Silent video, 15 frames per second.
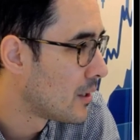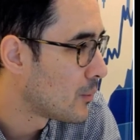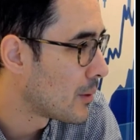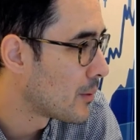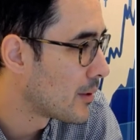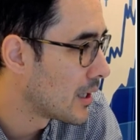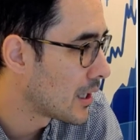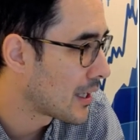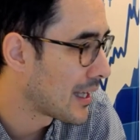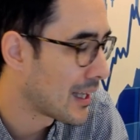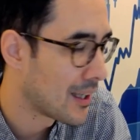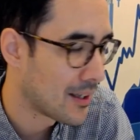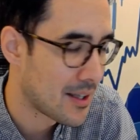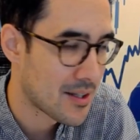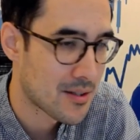when we were looking
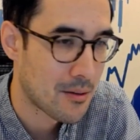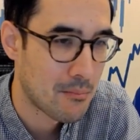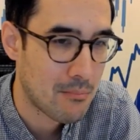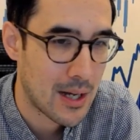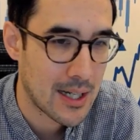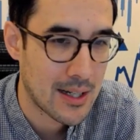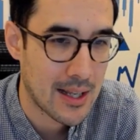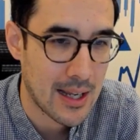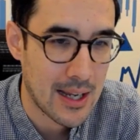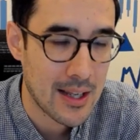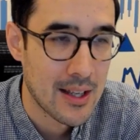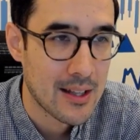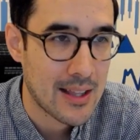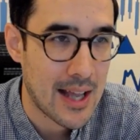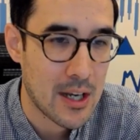at this on Monday,
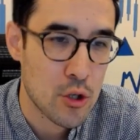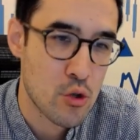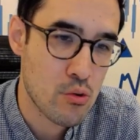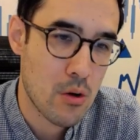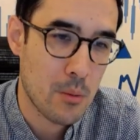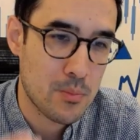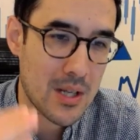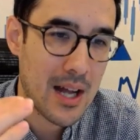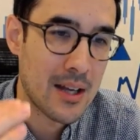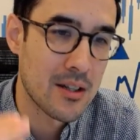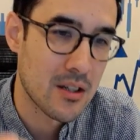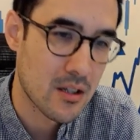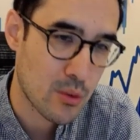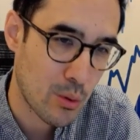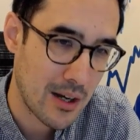that had dropped under
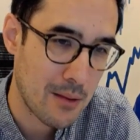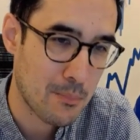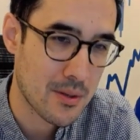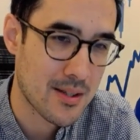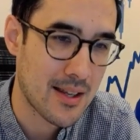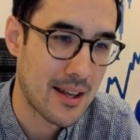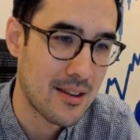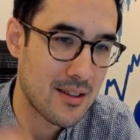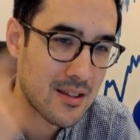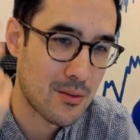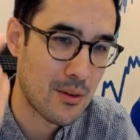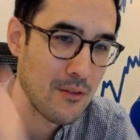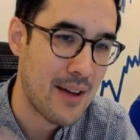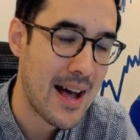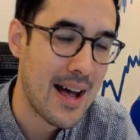20%. So
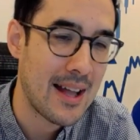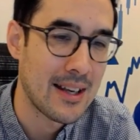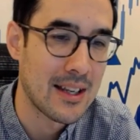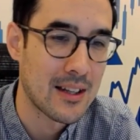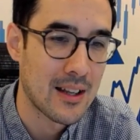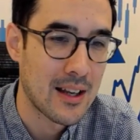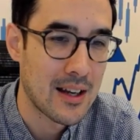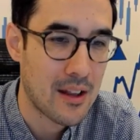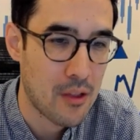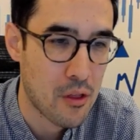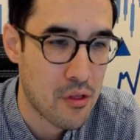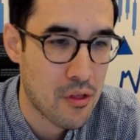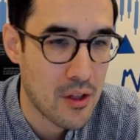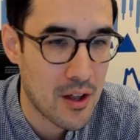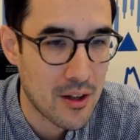we've added another
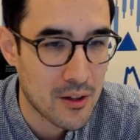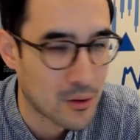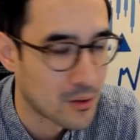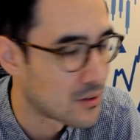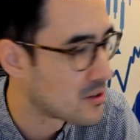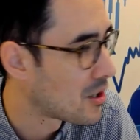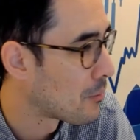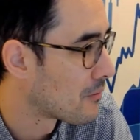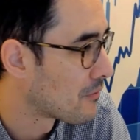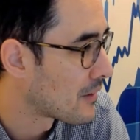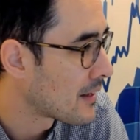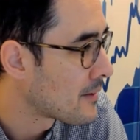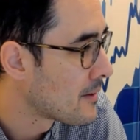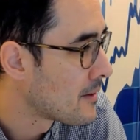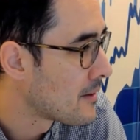third on top of it.
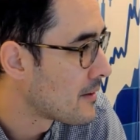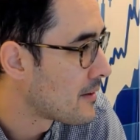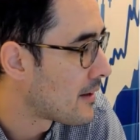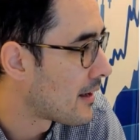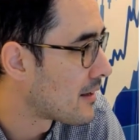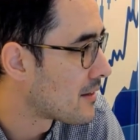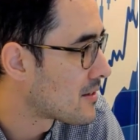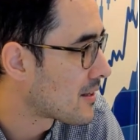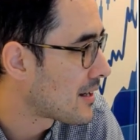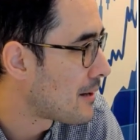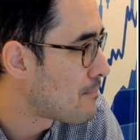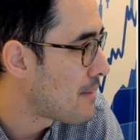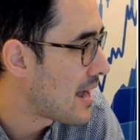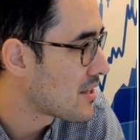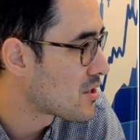Uh, to come
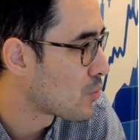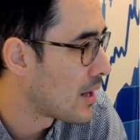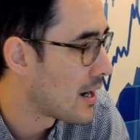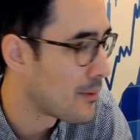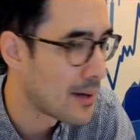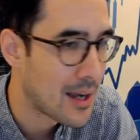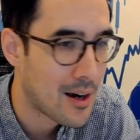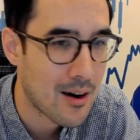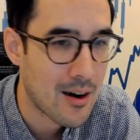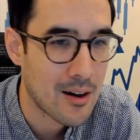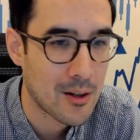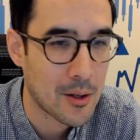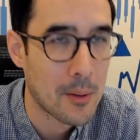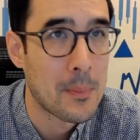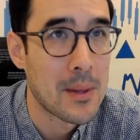back to where we are, a
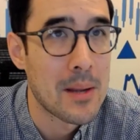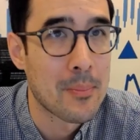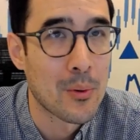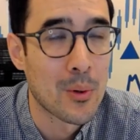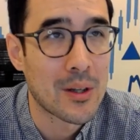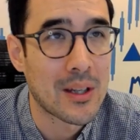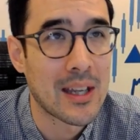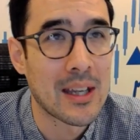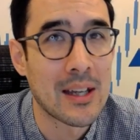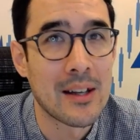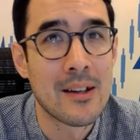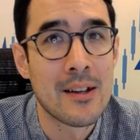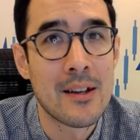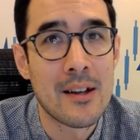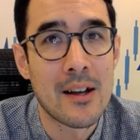lot of people looking at
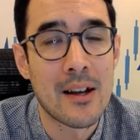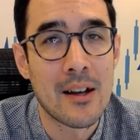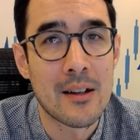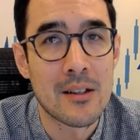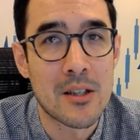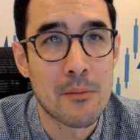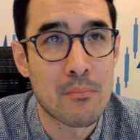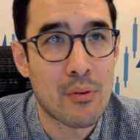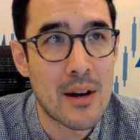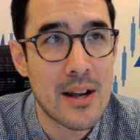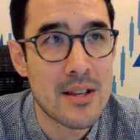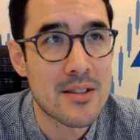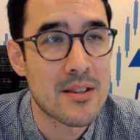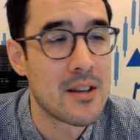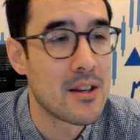uh,
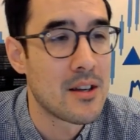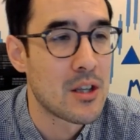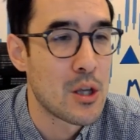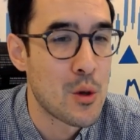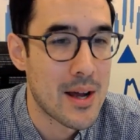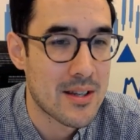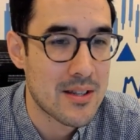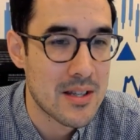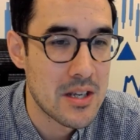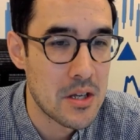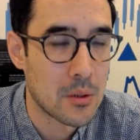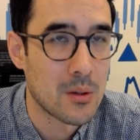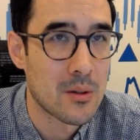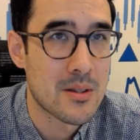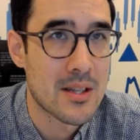depressed US
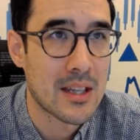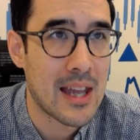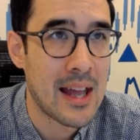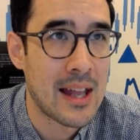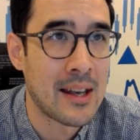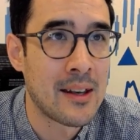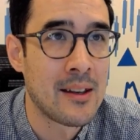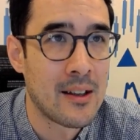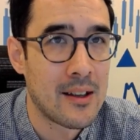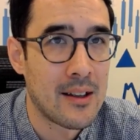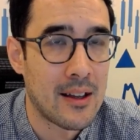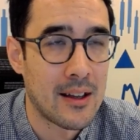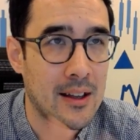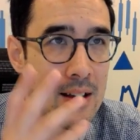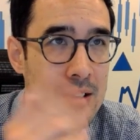yields again,
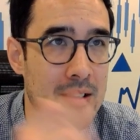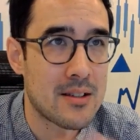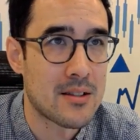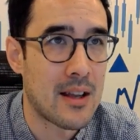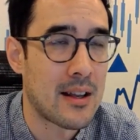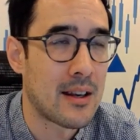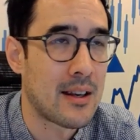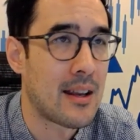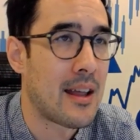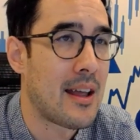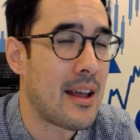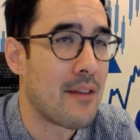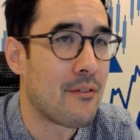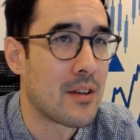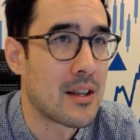uh, and
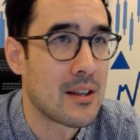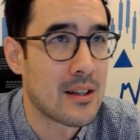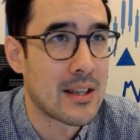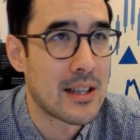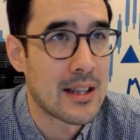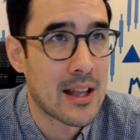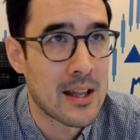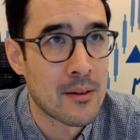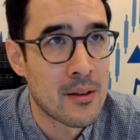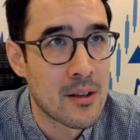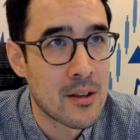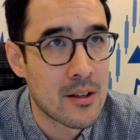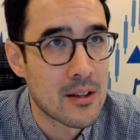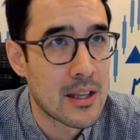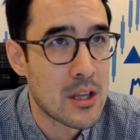evidently then
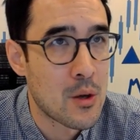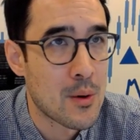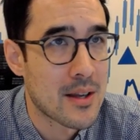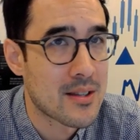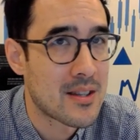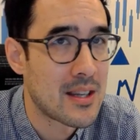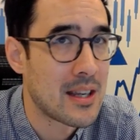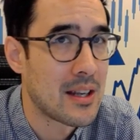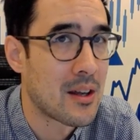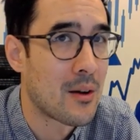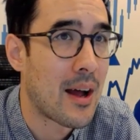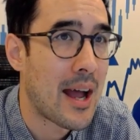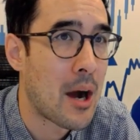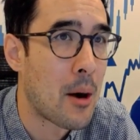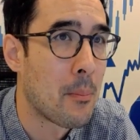the US T
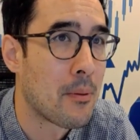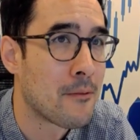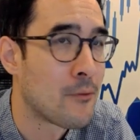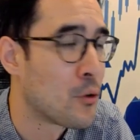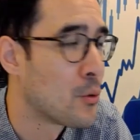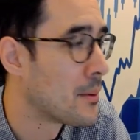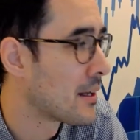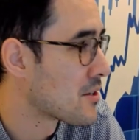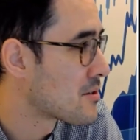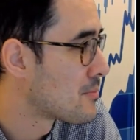note outperforming this